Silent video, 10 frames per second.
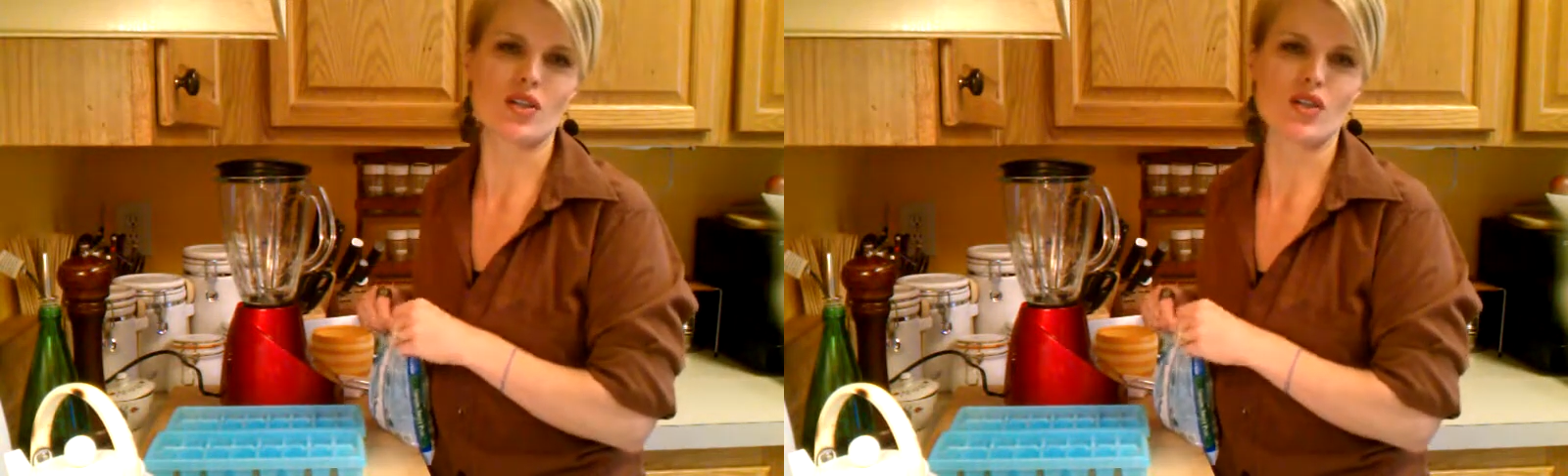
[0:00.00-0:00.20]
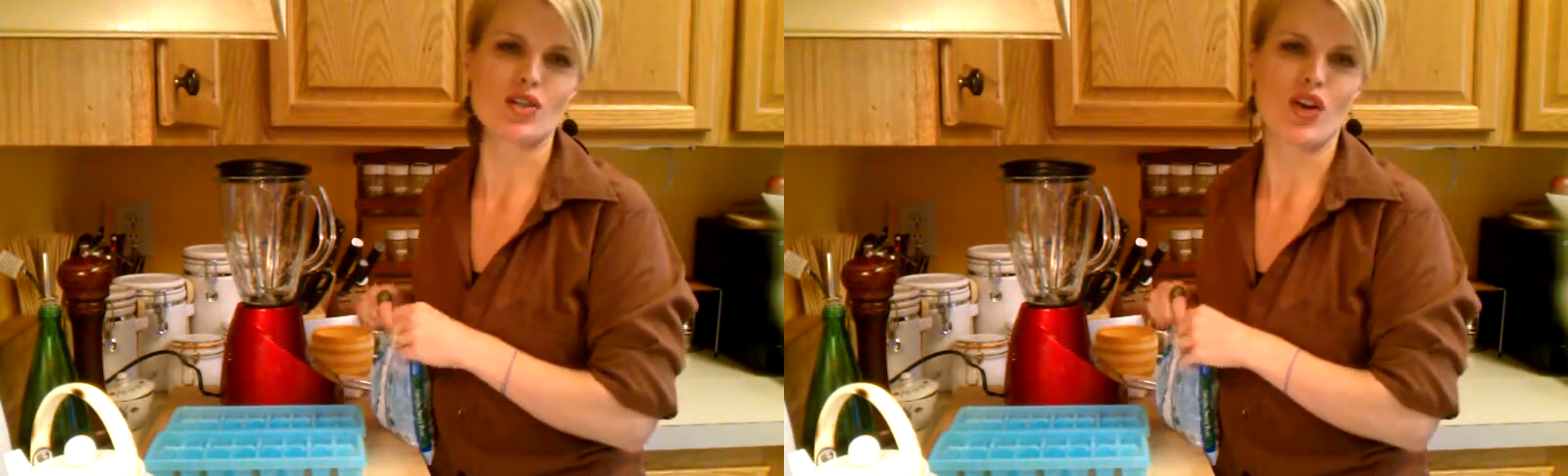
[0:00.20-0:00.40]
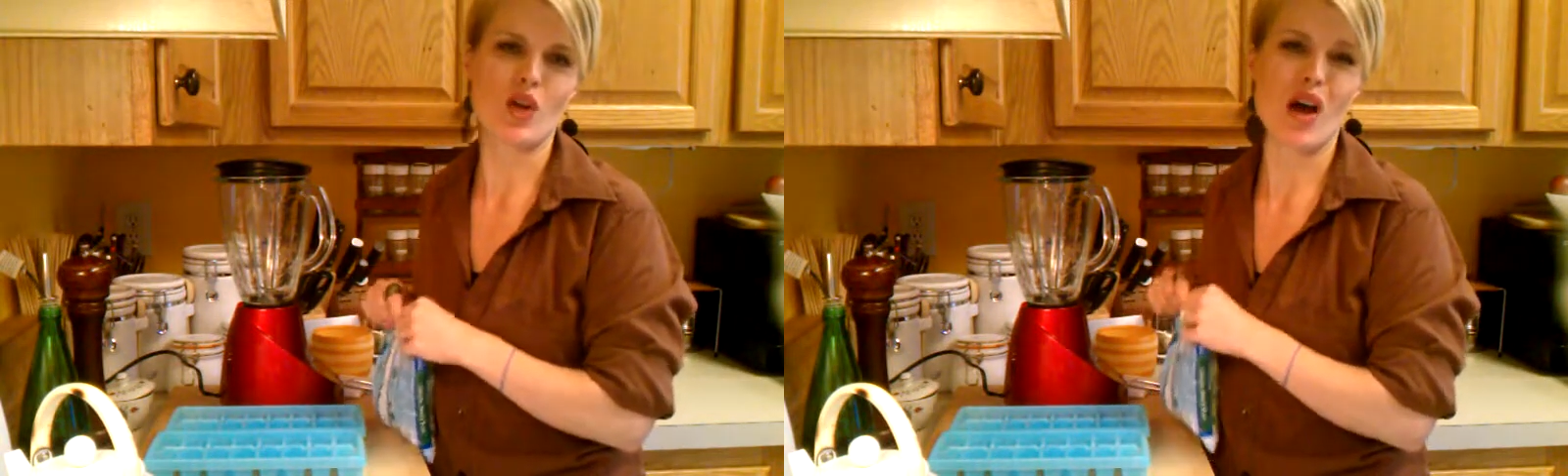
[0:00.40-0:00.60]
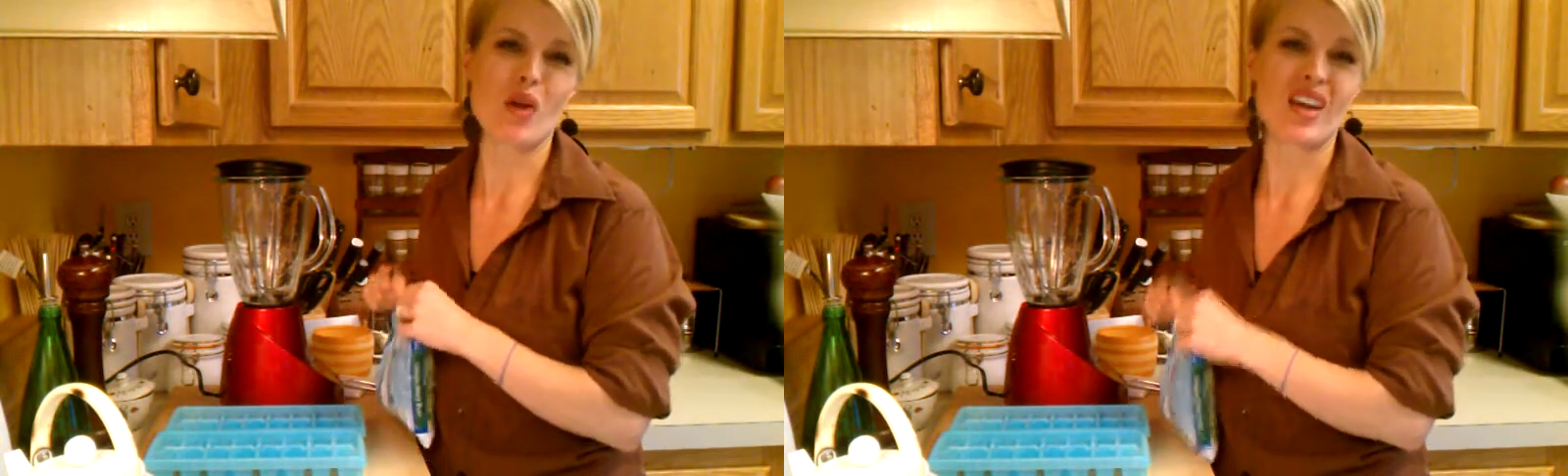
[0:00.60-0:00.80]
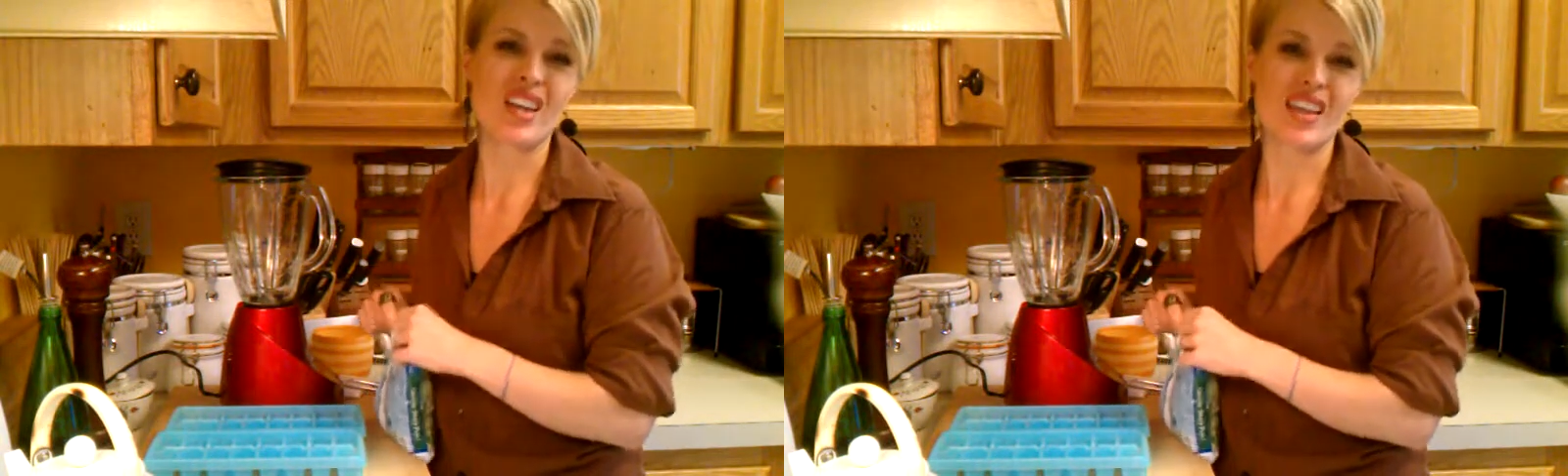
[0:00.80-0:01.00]
to show you
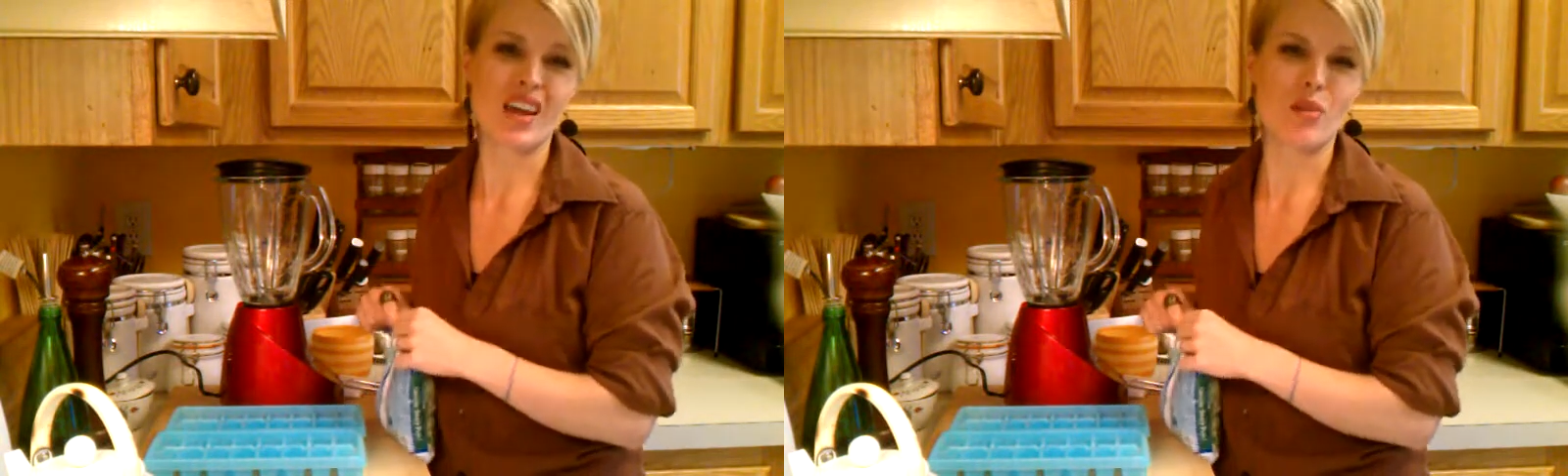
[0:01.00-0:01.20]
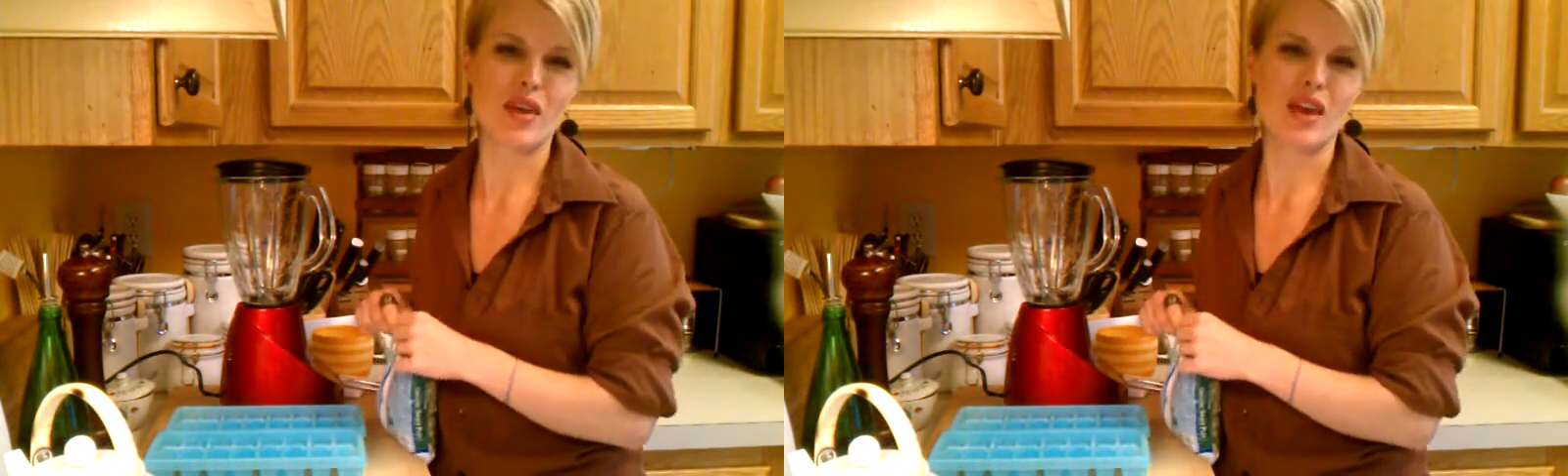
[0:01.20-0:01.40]
how easy it can be,